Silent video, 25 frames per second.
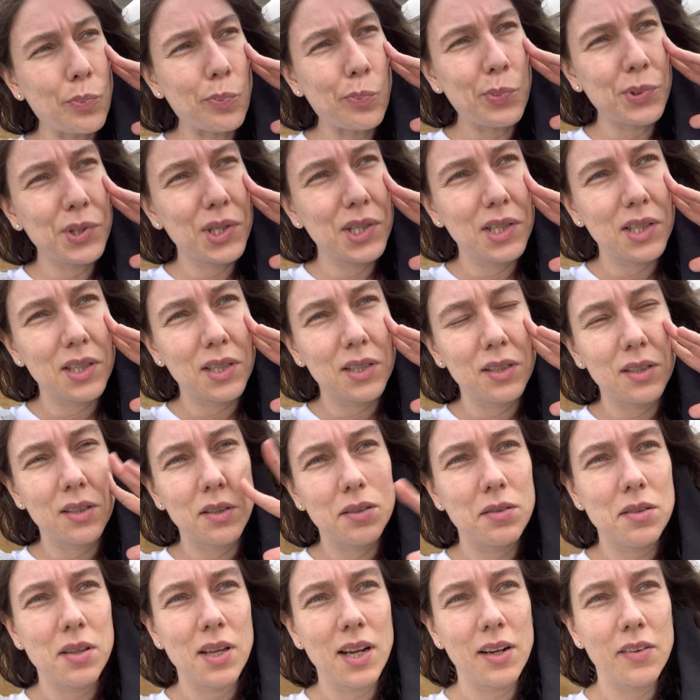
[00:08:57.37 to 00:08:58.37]
but
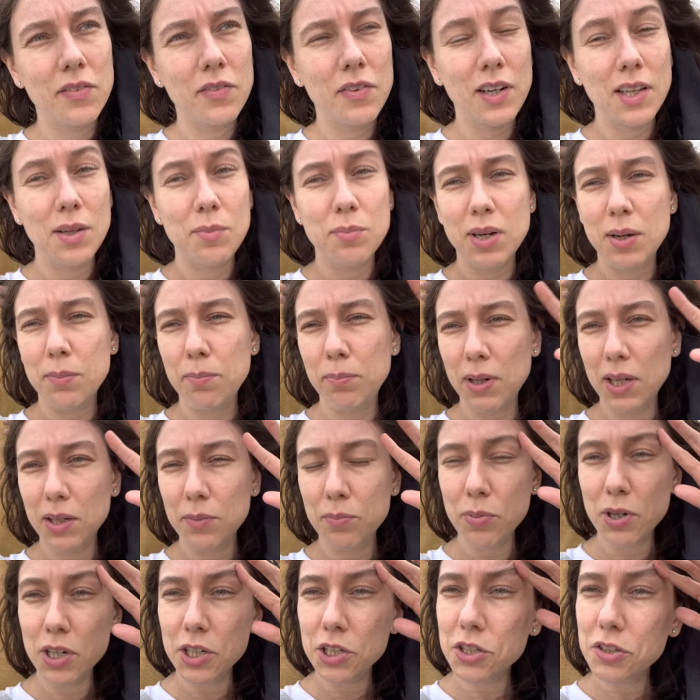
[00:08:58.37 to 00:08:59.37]
thankfully my blood
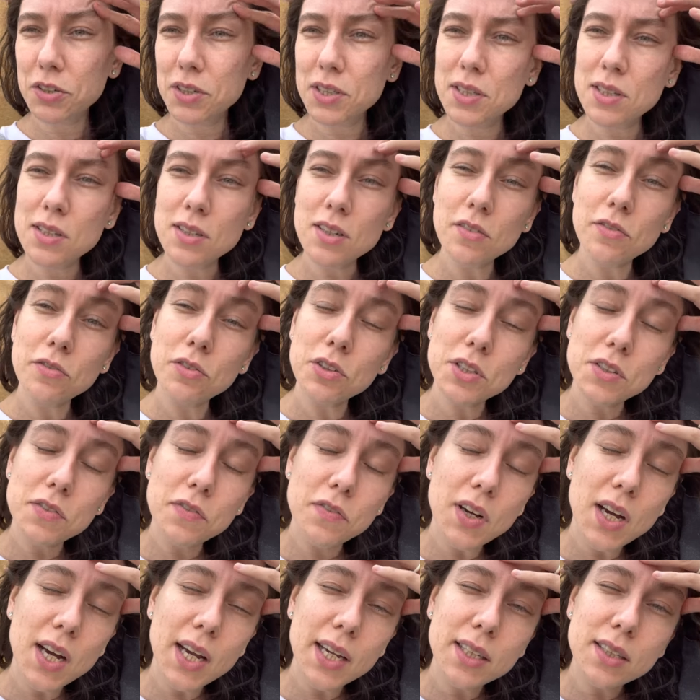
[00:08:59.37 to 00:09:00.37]
pressure and stuff was
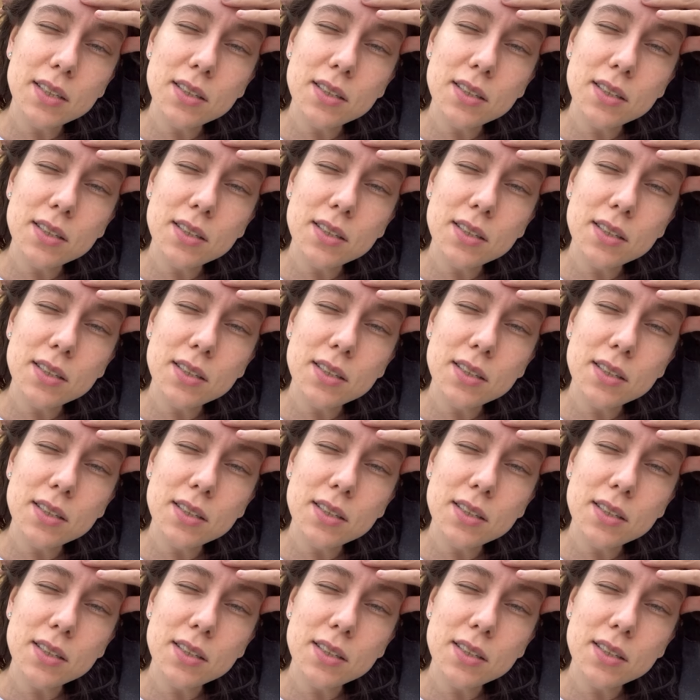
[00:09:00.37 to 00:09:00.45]
fine,